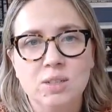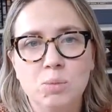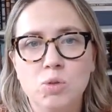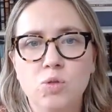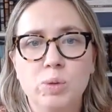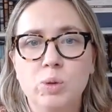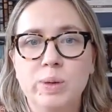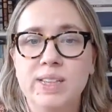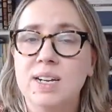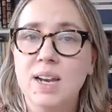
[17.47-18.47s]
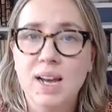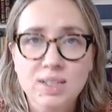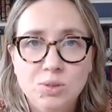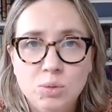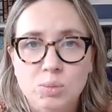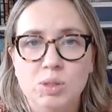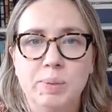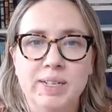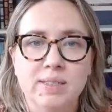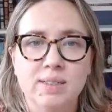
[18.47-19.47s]
to move between the classroom
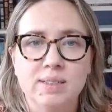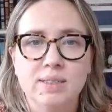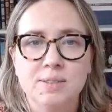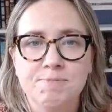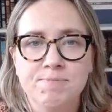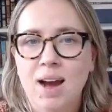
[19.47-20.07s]
spaces.